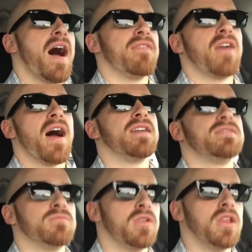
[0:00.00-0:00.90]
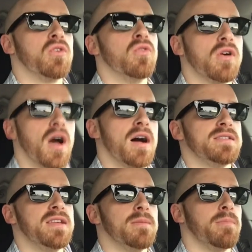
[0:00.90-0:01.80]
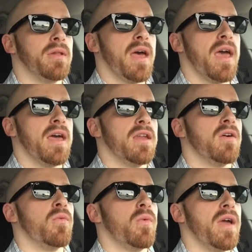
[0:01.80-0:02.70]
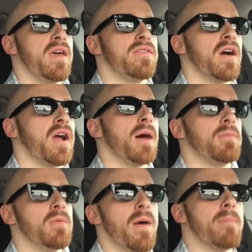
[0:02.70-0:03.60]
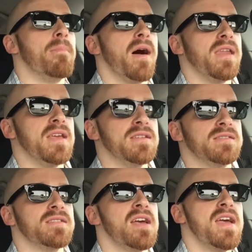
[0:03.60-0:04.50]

I've got some really cool content planned with a couple of my buddies,